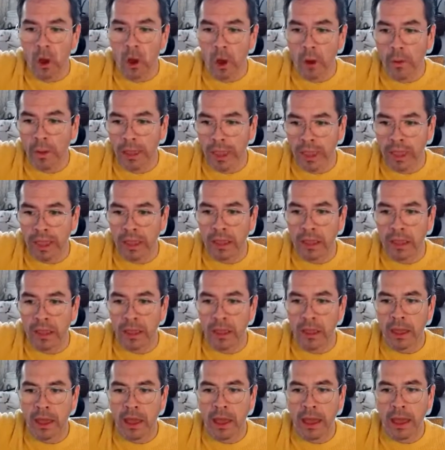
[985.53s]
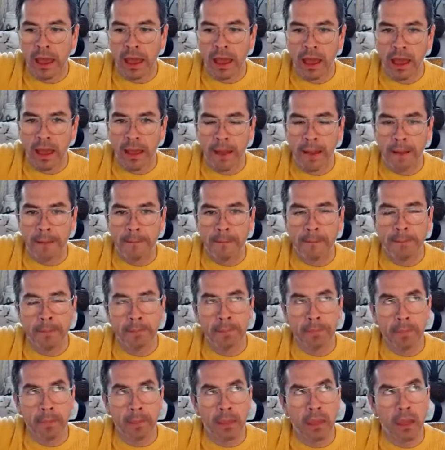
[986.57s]
going
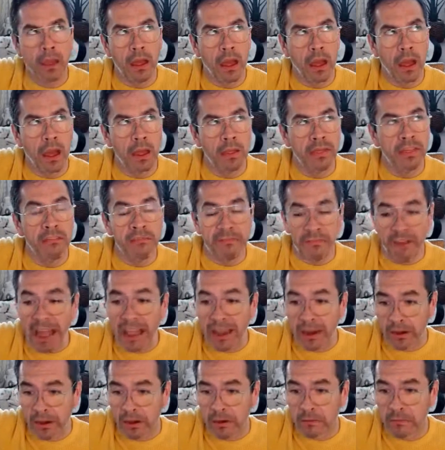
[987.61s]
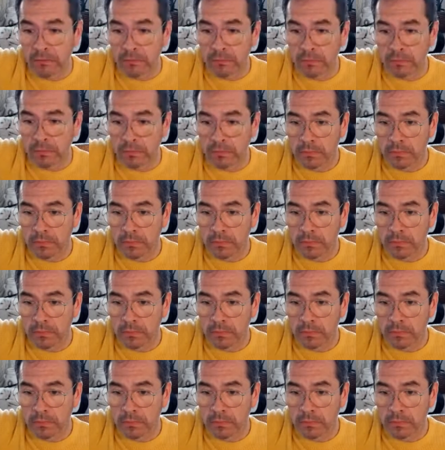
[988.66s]
the fire.